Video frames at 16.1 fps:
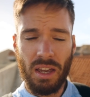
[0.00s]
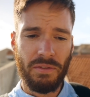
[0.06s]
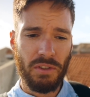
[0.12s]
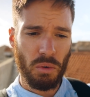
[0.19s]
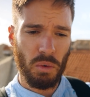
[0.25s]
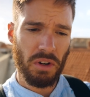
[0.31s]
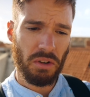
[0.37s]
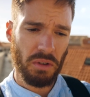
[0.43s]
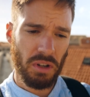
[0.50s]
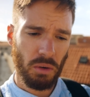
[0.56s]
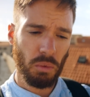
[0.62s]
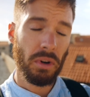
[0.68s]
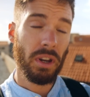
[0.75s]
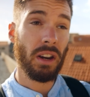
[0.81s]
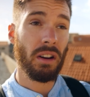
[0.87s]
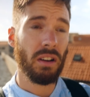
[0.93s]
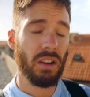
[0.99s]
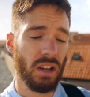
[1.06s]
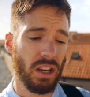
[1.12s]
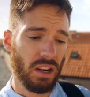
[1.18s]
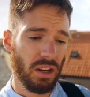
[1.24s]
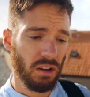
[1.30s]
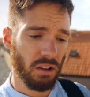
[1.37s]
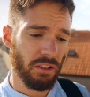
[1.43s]
you're wondering, we're here
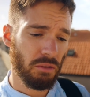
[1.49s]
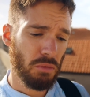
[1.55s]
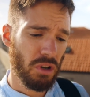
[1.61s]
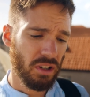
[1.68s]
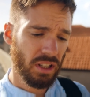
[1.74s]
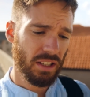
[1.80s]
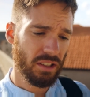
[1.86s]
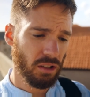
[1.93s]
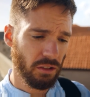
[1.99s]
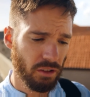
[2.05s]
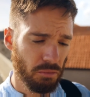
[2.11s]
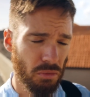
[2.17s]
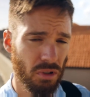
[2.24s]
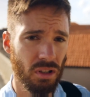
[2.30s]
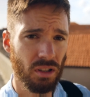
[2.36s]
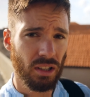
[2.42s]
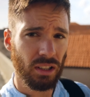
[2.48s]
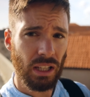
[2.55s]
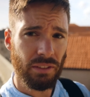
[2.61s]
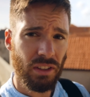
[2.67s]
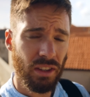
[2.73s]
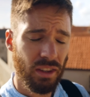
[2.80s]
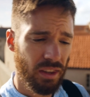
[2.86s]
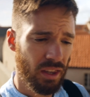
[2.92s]
in November. It's November 11th.